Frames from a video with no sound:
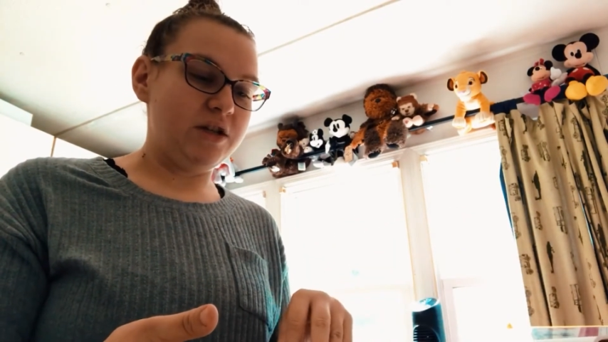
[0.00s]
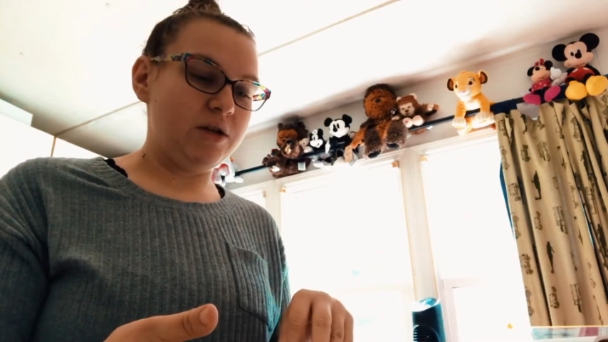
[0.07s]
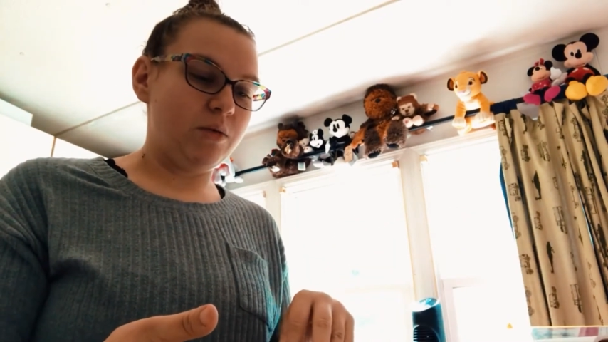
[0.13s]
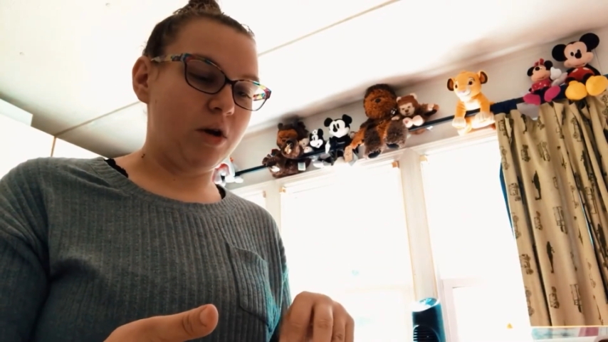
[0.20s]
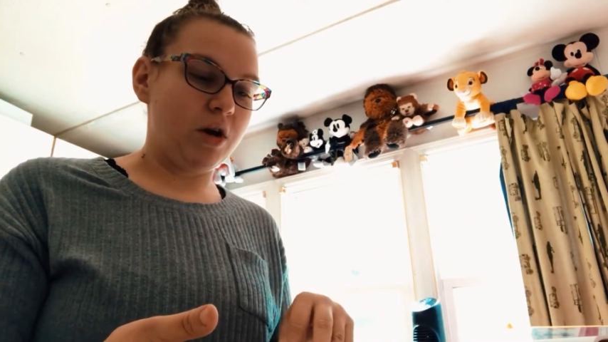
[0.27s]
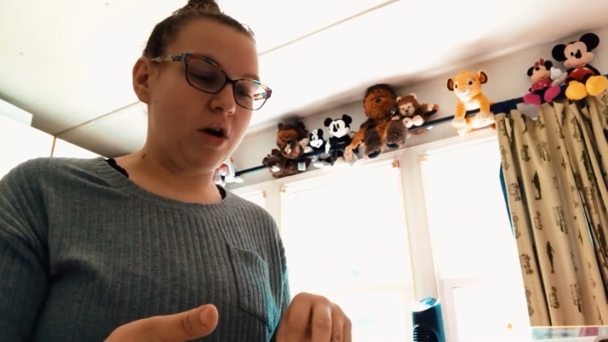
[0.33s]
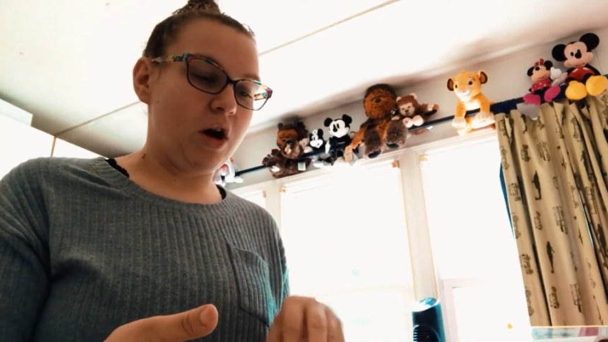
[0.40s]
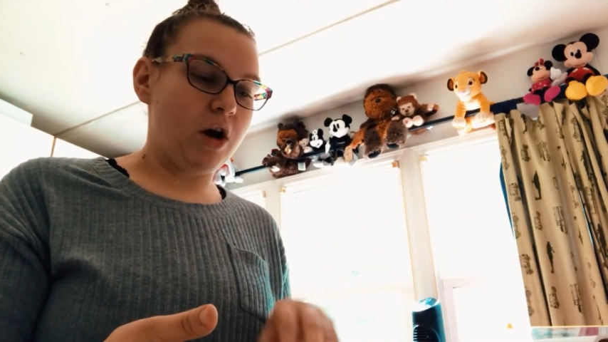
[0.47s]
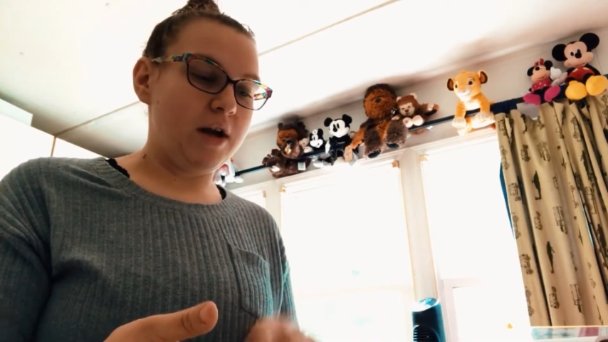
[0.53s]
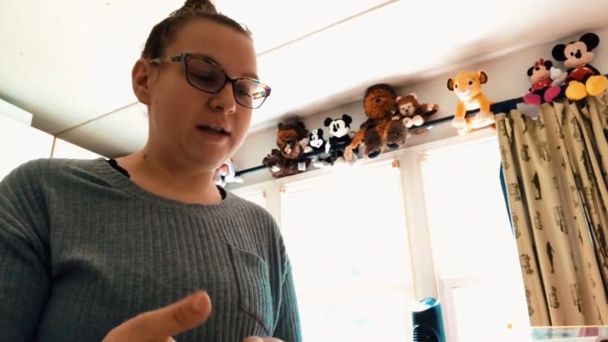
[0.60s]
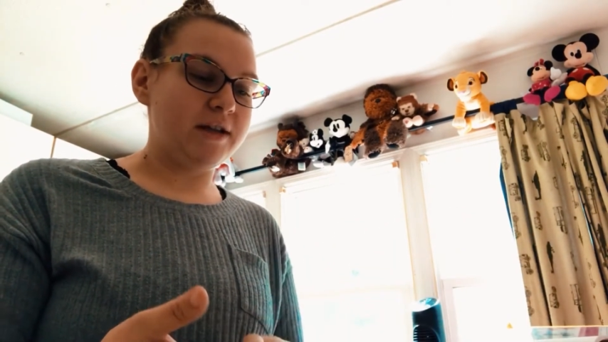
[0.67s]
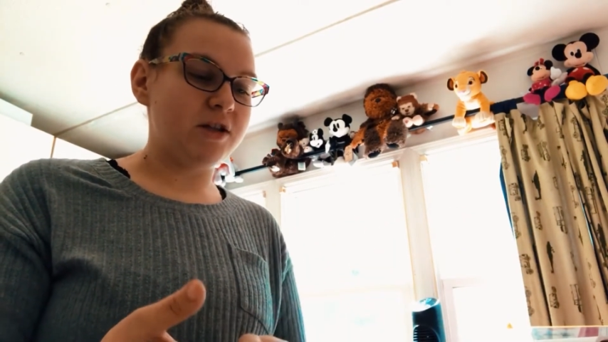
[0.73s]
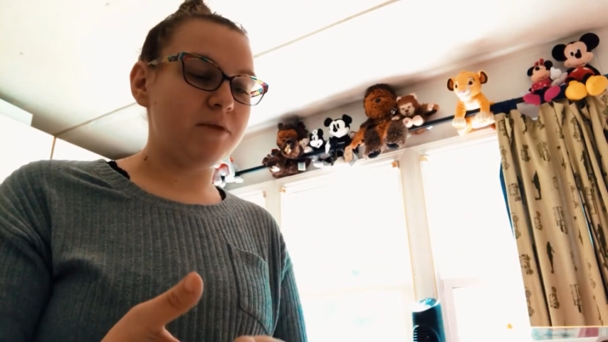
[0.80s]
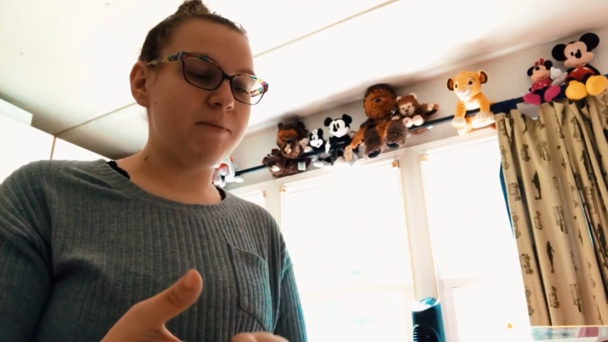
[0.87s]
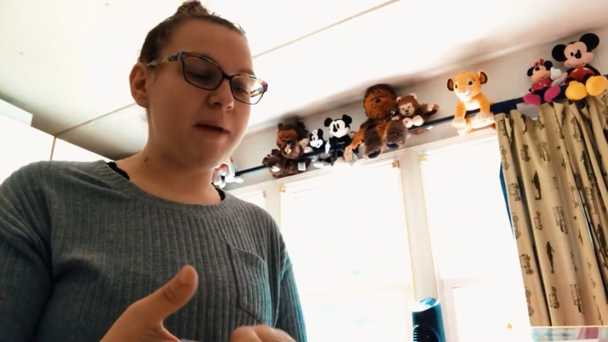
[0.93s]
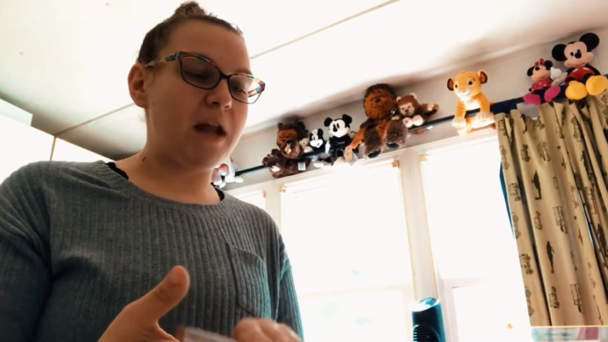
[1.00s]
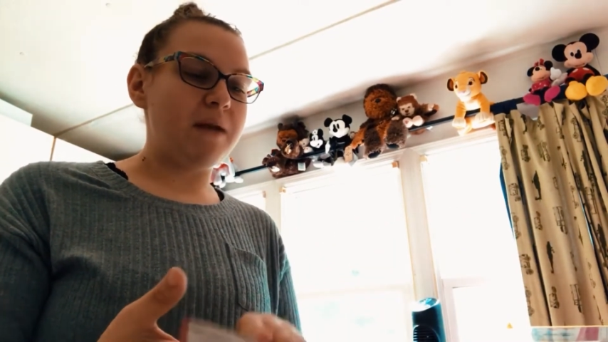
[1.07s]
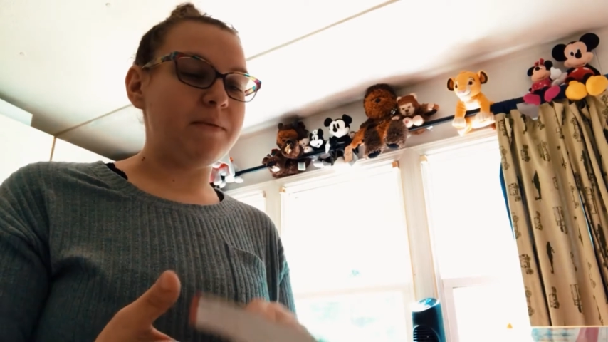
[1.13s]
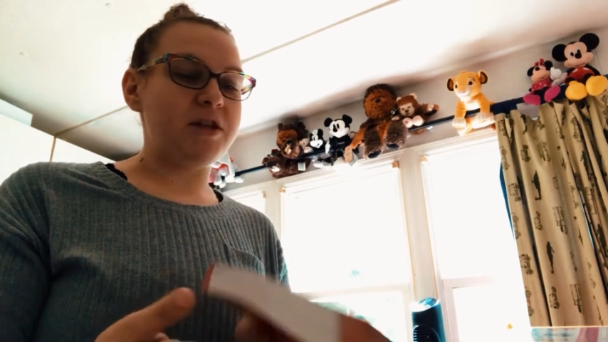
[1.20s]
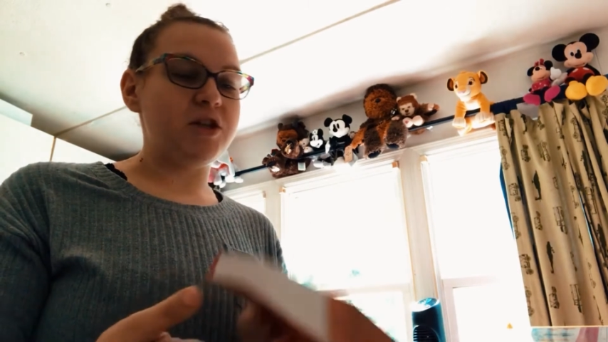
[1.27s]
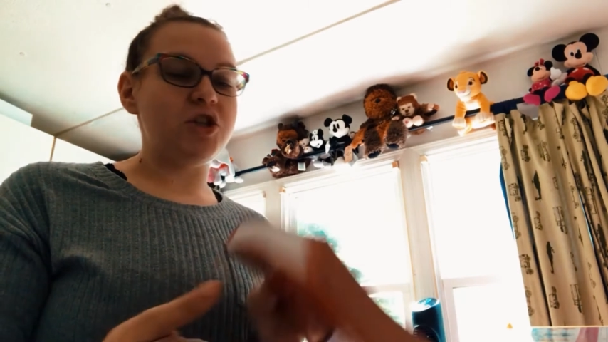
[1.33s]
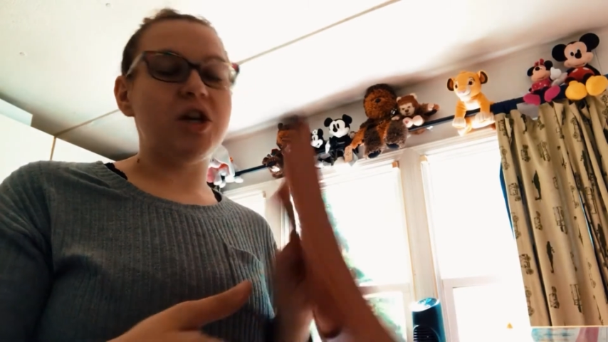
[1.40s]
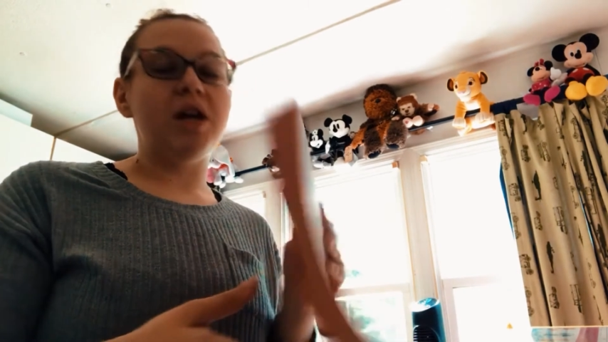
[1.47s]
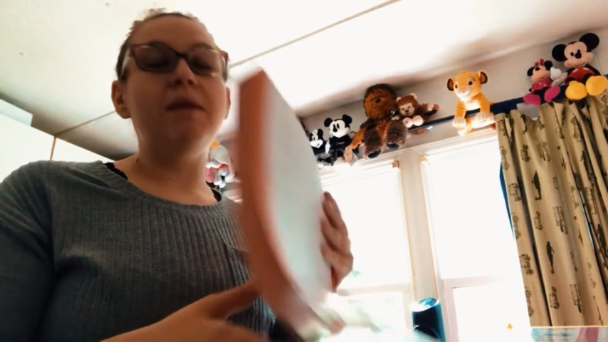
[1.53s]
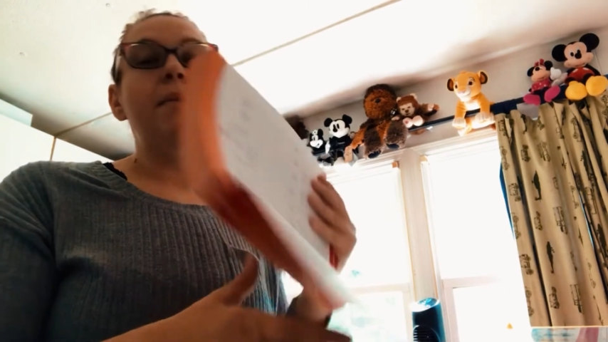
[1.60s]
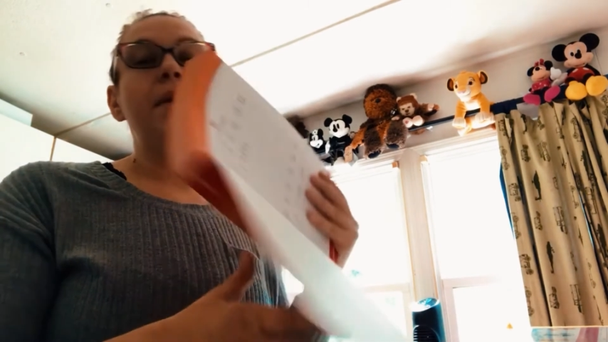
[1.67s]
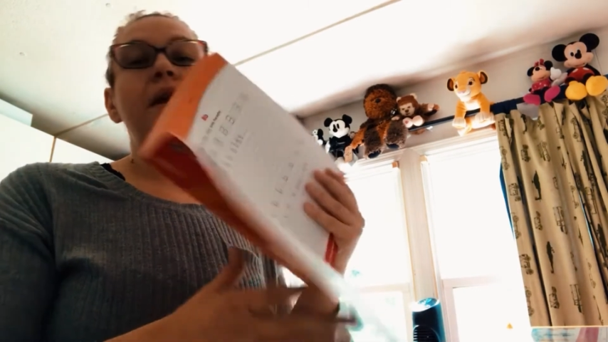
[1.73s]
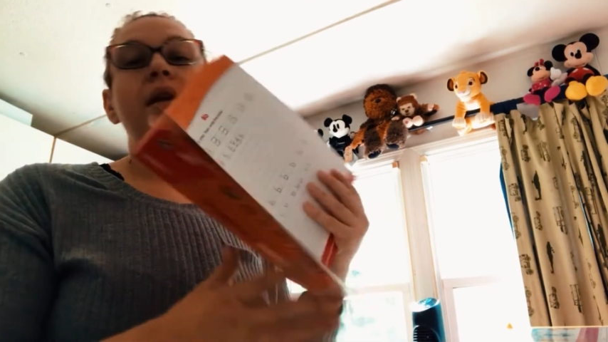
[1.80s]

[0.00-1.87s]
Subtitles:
to work on is her penmanship.